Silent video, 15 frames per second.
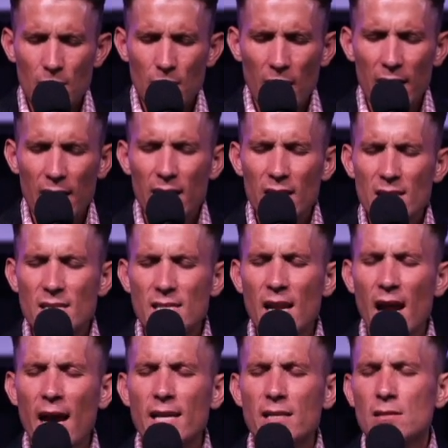And in this
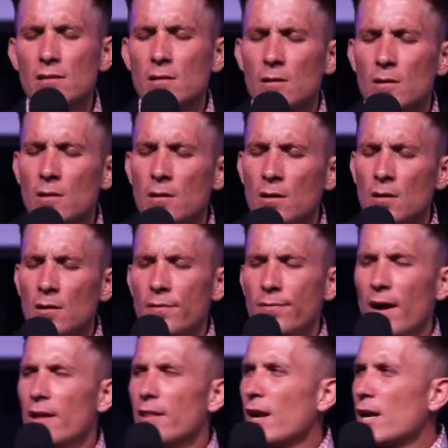night,
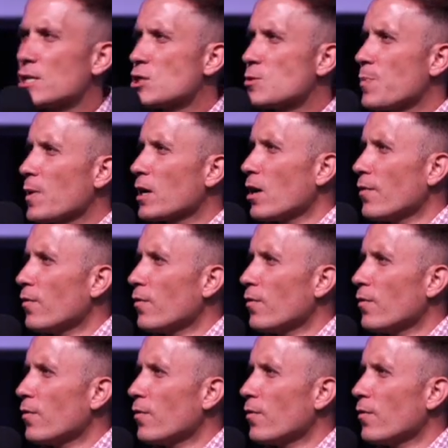Father, I speak of